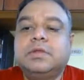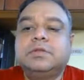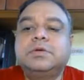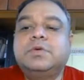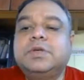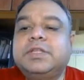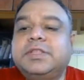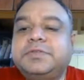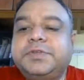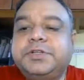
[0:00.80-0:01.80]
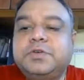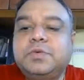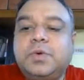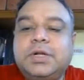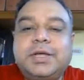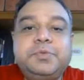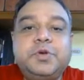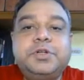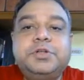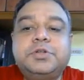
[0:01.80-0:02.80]
So in this video, what I'm
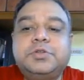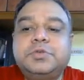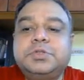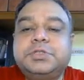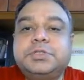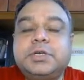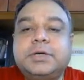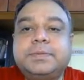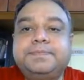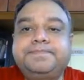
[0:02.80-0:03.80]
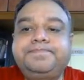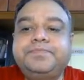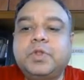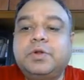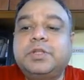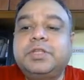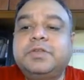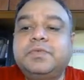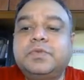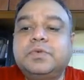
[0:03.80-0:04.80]
going to do is I'm going to
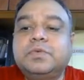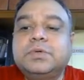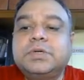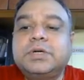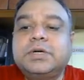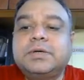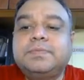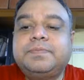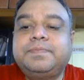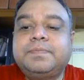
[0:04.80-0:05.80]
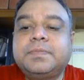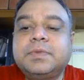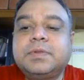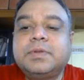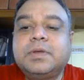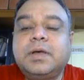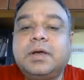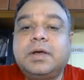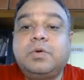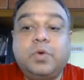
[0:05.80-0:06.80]
give you
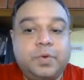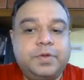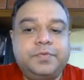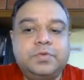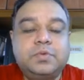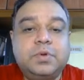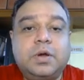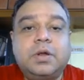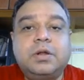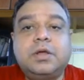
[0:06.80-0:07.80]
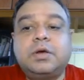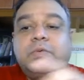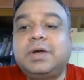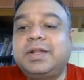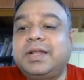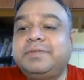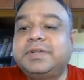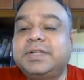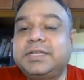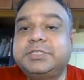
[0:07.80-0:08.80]
overview on one
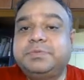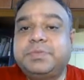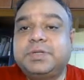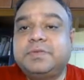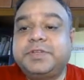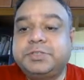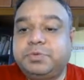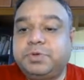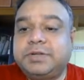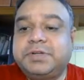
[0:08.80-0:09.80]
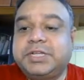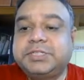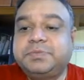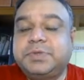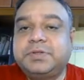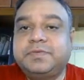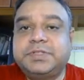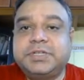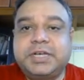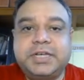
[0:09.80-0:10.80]
advertisement, Facebook advertisement,
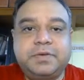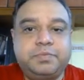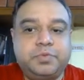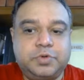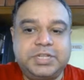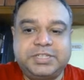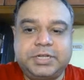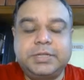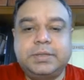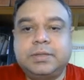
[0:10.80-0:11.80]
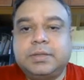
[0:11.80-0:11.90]
which I have put yesterday.